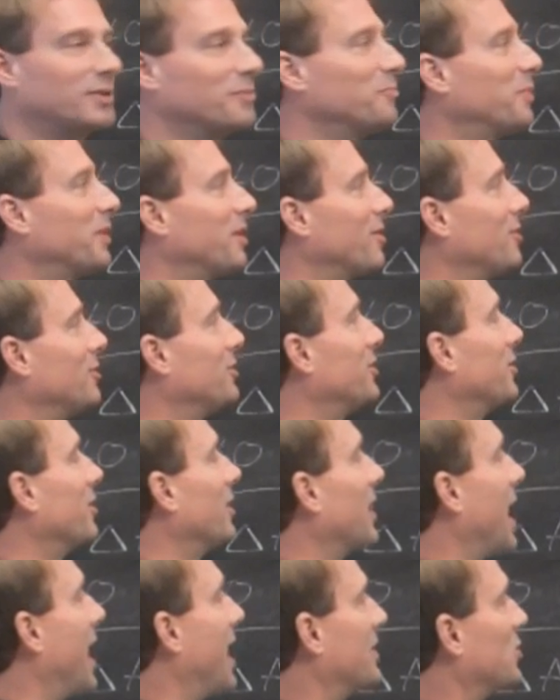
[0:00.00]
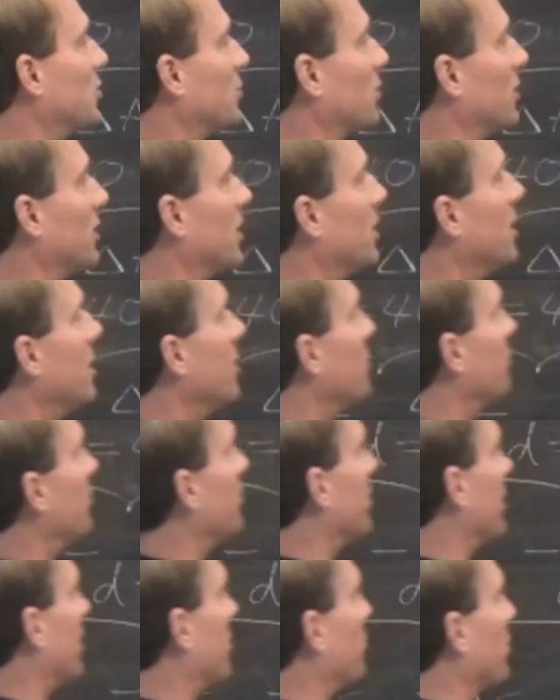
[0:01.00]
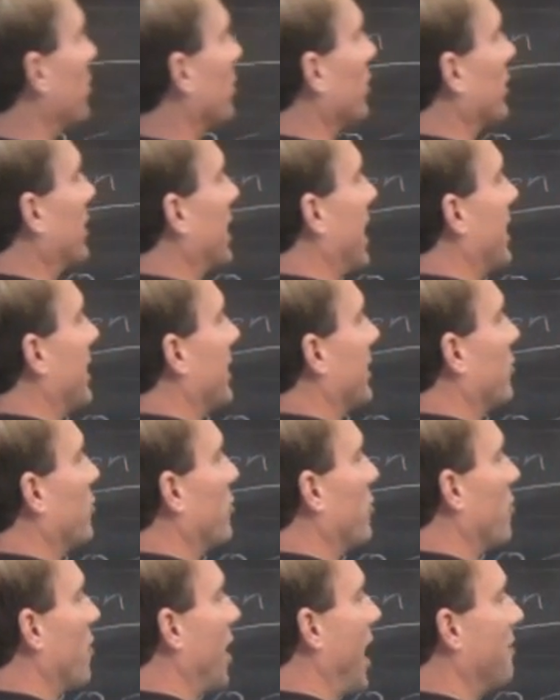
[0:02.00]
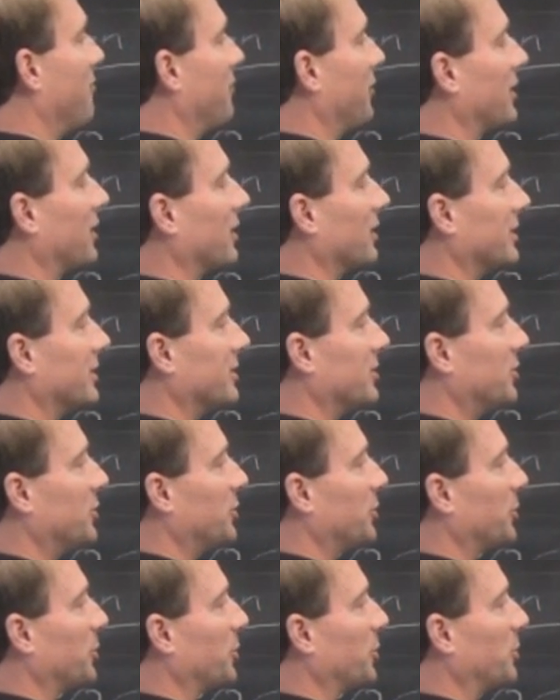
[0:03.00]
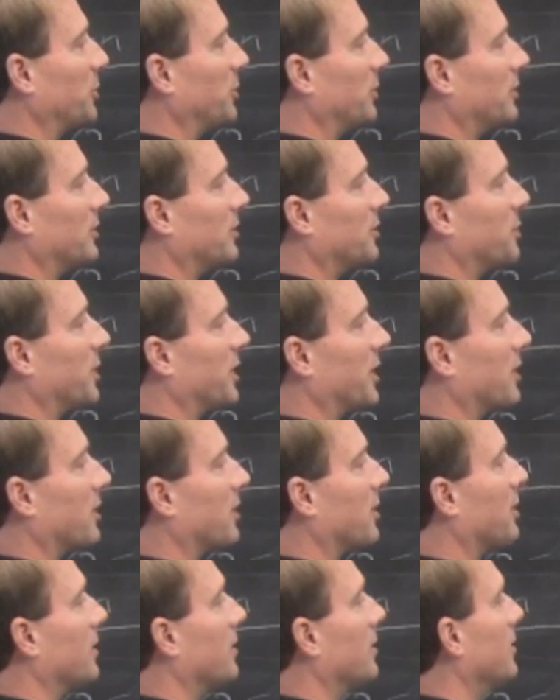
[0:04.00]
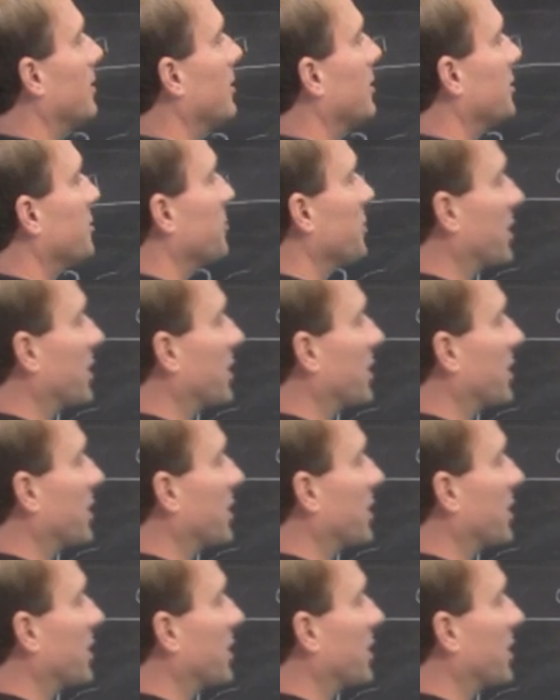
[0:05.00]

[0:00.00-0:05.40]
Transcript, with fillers: compared to the last one, but then I want to look at it graphically too to make a, to